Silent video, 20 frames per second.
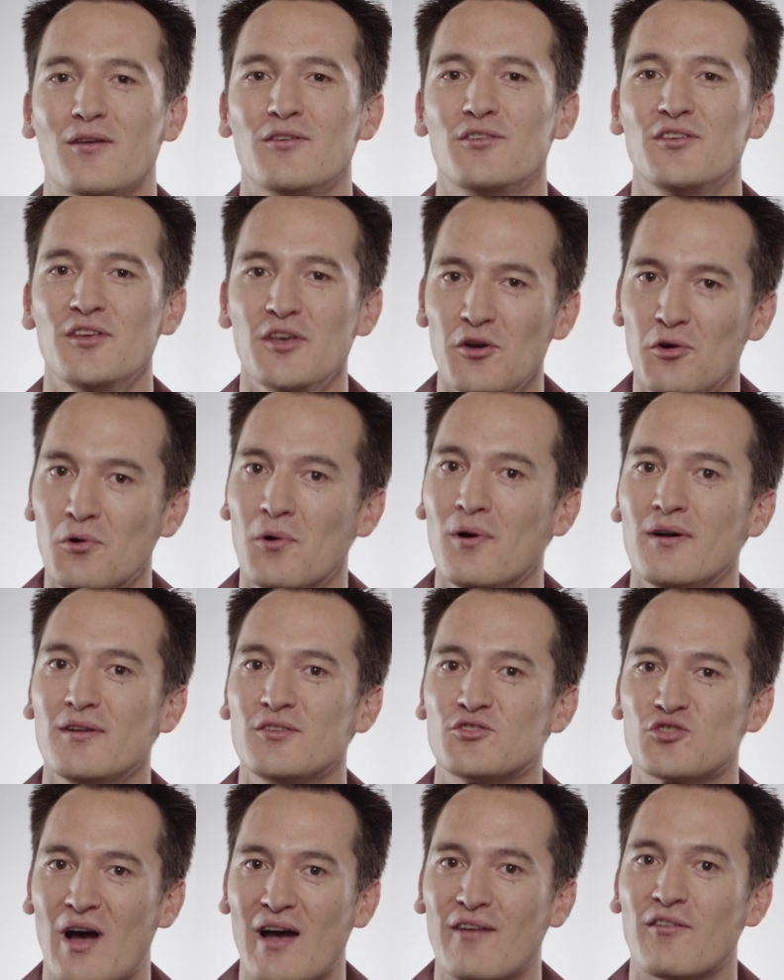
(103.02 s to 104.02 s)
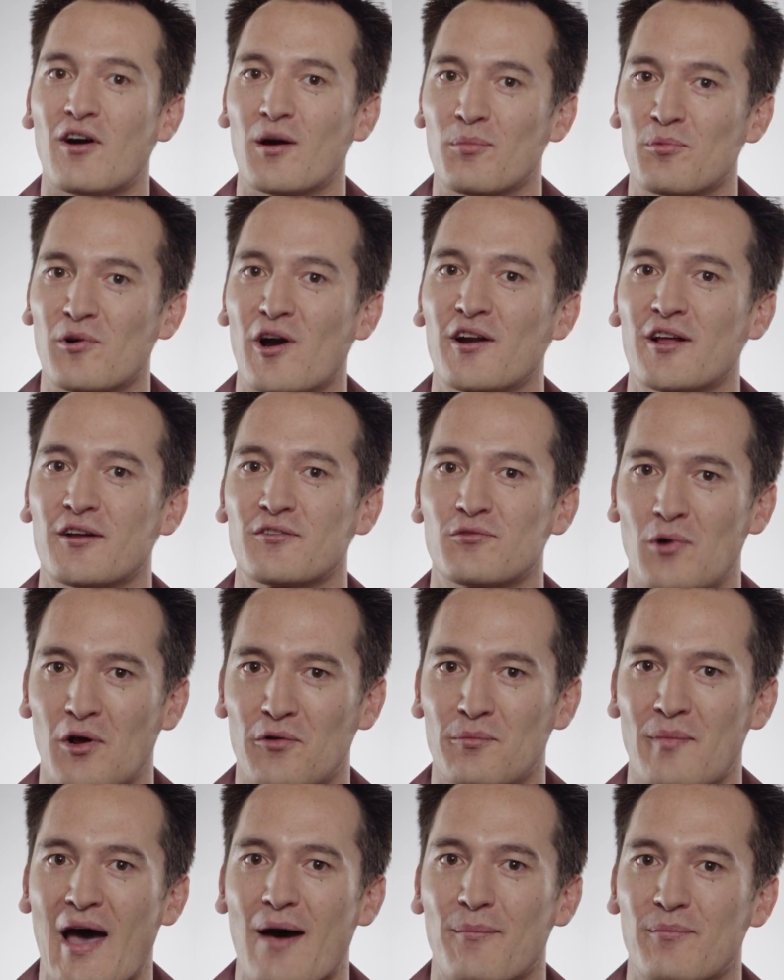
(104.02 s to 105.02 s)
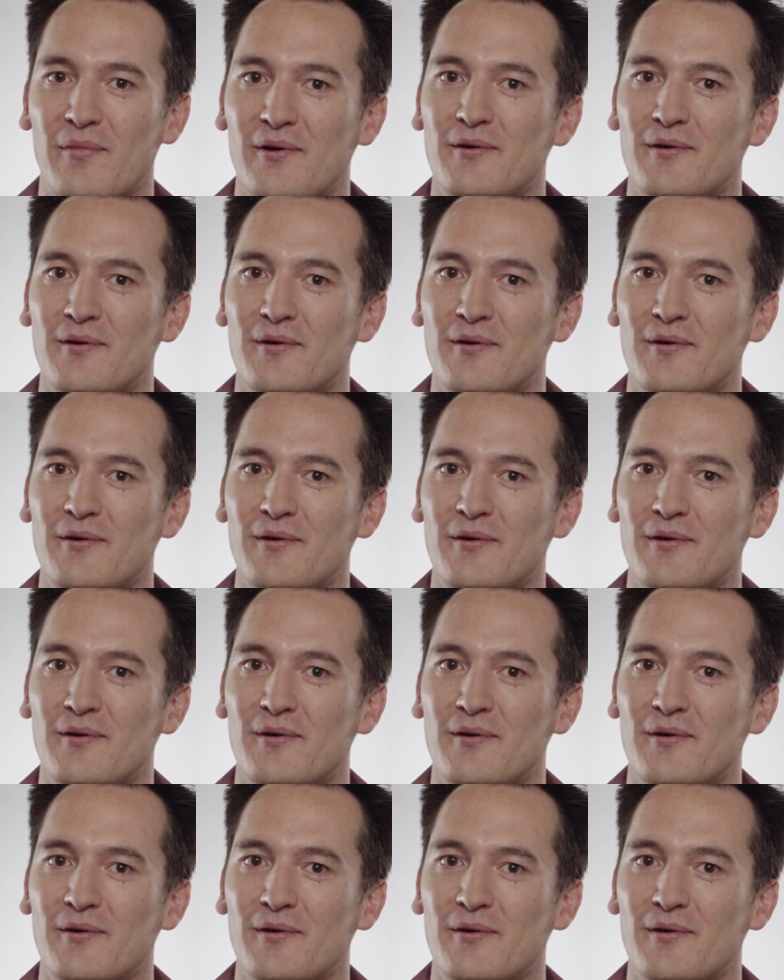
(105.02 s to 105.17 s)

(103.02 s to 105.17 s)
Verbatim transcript: You drive our product roadmap.